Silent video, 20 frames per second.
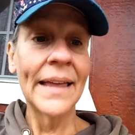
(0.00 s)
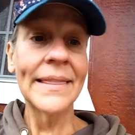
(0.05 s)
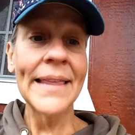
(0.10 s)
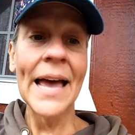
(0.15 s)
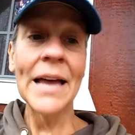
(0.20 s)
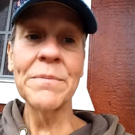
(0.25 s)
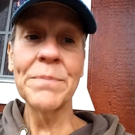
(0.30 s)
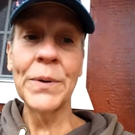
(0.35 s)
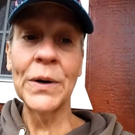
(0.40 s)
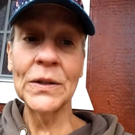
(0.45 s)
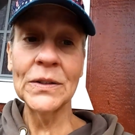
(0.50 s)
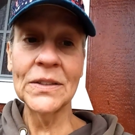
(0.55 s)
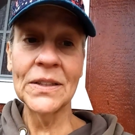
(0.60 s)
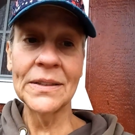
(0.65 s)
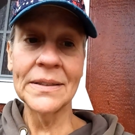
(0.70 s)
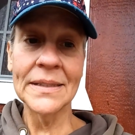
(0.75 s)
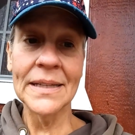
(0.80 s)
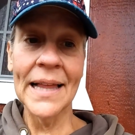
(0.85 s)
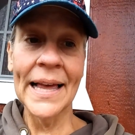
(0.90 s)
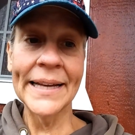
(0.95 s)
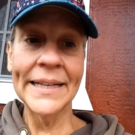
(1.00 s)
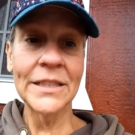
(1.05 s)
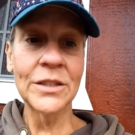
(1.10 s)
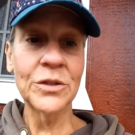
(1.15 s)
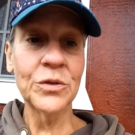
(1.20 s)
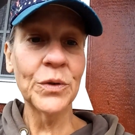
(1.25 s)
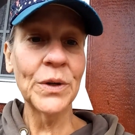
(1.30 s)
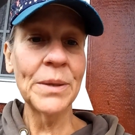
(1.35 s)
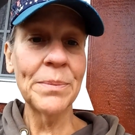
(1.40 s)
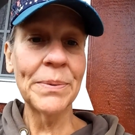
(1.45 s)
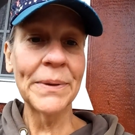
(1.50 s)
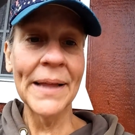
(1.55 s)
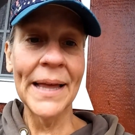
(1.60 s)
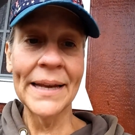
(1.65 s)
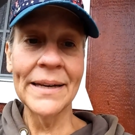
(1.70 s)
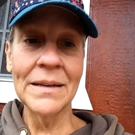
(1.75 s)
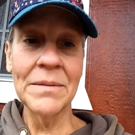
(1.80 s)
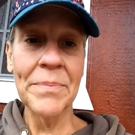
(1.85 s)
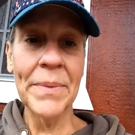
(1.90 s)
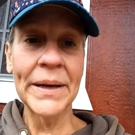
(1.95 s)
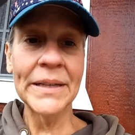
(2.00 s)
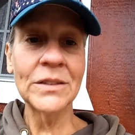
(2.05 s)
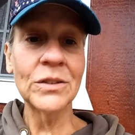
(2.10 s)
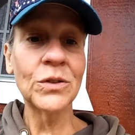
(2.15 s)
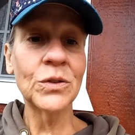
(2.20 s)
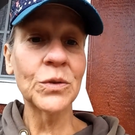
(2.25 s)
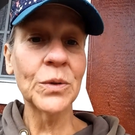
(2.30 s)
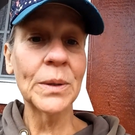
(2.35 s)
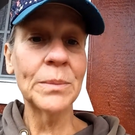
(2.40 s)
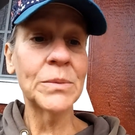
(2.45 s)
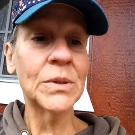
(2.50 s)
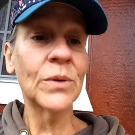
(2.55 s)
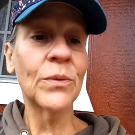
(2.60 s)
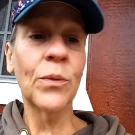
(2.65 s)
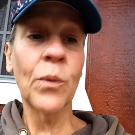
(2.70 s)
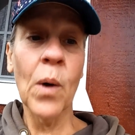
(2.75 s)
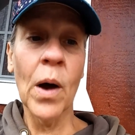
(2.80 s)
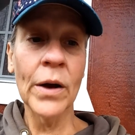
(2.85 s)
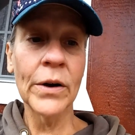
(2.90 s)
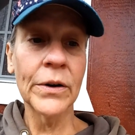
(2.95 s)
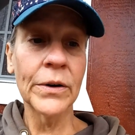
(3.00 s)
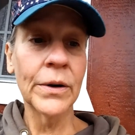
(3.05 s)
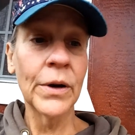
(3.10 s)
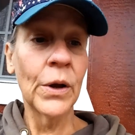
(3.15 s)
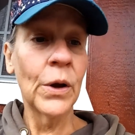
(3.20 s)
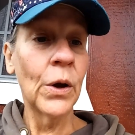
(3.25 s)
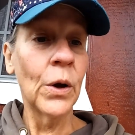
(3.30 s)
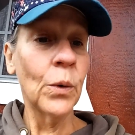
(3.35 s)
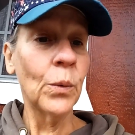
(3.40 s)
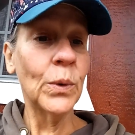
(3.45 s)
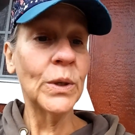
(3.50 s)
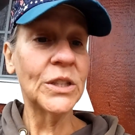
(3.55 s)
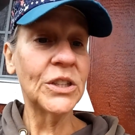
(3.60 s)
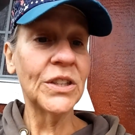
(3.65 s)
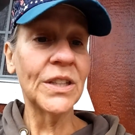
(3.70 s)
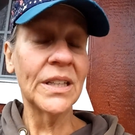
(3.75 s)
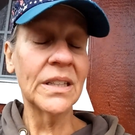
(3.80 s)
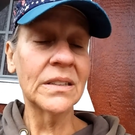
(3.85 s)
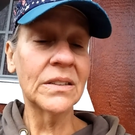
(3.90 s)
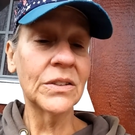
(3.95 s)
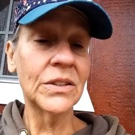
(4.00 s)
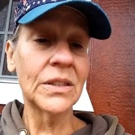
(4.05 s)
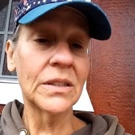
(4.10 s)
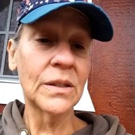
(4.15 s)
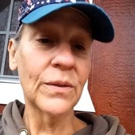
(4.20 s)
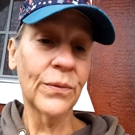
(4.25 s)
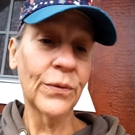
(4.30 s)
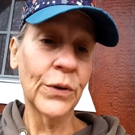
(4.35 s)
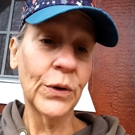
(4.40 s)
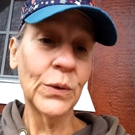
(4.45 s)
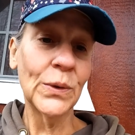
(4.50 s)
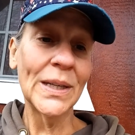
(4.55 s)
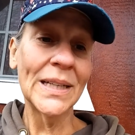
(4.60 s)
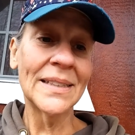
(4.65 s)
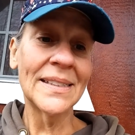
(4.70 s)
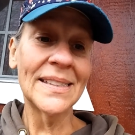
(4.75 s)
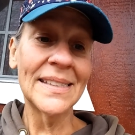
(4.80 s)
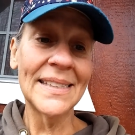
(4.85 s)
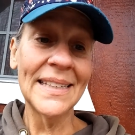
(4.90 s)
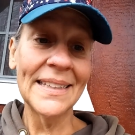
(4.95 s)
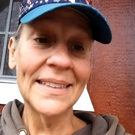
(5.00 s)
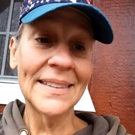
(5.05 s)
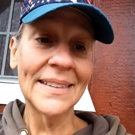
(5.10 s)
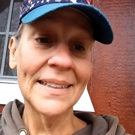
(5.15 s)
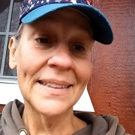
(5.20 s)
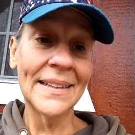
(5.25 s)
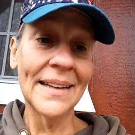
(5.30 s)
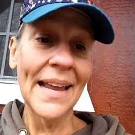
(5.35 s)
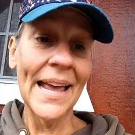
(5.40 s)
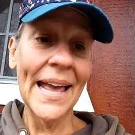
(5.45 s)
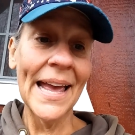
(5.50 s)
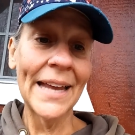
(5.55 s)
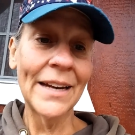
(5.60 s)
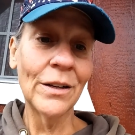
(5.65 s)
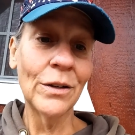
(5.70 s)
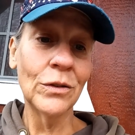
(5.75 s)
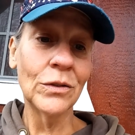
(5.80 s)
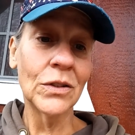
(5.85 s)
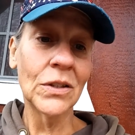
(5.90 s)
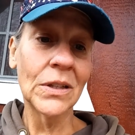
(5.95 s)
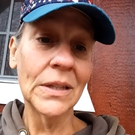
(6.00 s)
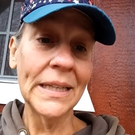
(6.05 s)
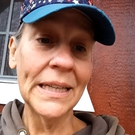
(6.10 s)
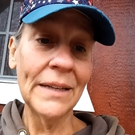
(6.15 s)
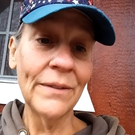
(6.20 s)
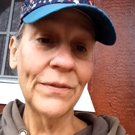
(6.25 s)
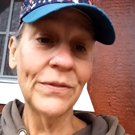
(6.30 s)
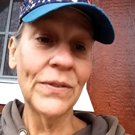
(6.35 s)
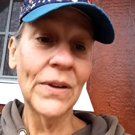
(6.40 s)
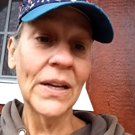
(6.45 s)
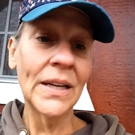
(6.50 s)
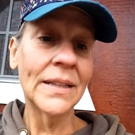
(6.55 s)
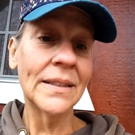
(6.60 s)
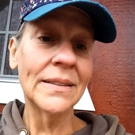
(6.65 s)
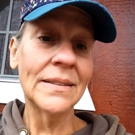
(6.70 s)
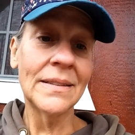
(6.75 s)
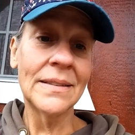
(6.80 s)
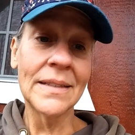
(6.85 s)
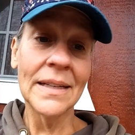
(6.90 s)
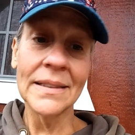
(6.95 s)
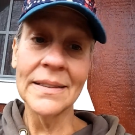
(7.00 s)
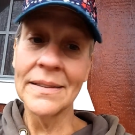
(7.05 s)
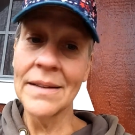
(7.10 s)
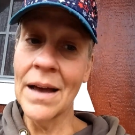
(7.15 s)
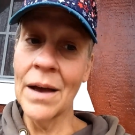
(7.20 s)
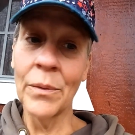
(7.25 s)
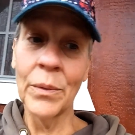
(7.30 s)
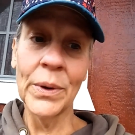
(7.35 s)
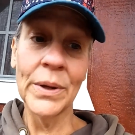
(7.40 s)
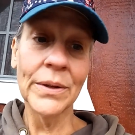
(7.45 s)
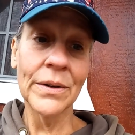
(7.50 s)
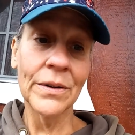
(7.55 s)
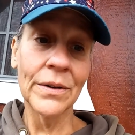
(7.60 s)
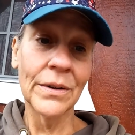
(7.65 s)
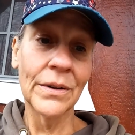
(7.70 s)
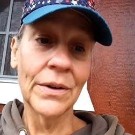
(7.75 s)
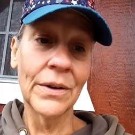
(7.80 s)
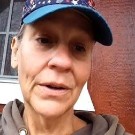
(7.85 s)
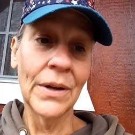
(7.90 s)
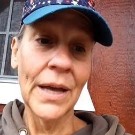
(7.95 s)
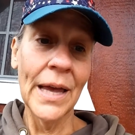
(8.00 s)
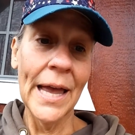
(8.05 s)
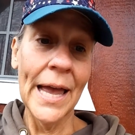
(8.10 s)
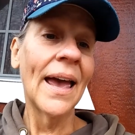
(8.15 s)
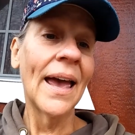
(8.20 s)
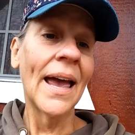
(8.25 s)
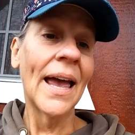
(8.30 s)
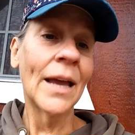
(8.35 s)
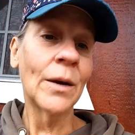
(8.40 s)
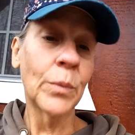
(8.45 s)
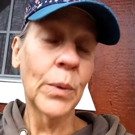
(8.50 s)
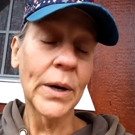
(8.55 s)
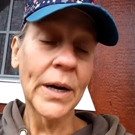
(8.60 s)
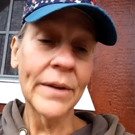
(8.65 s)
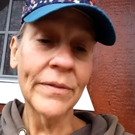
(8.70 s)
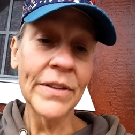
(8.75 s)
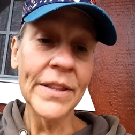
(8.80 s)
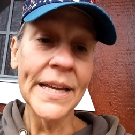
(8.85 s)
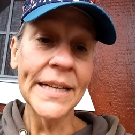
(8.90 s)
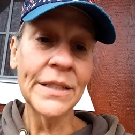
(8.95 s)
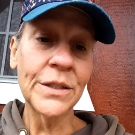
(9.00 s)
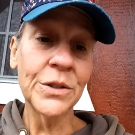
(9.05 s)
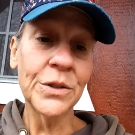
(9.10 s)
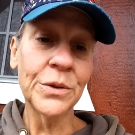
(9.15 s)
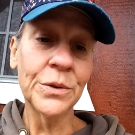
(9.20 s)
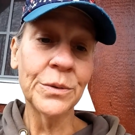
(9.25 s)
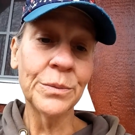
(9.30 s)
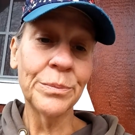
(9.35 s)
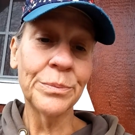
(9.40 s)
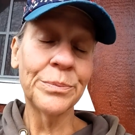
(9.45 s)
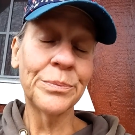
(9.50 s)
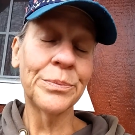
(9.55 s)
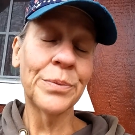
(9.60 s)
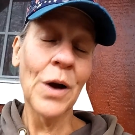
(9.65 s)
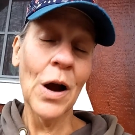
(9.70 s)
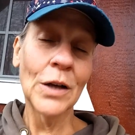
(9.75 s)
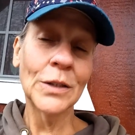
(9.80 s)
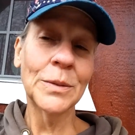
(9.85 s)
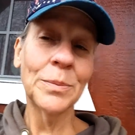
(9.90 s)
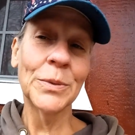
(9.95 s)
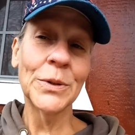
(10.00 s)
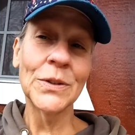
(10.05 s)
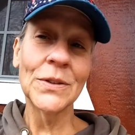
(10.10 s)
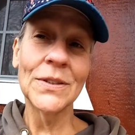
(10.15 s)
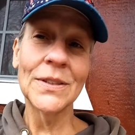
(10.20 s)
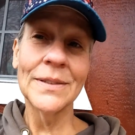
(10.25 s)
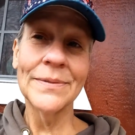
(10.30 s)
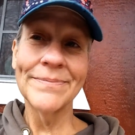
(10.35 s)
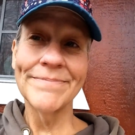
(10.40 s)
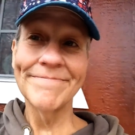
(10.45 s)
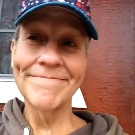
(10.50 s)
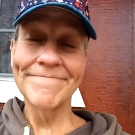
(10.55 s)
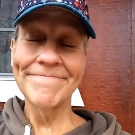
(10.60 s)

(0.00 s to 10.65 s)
That person is like a tree planted by streams of water, which yields its fruit in season, and whose leaf does not wither, and whatever they do prospers.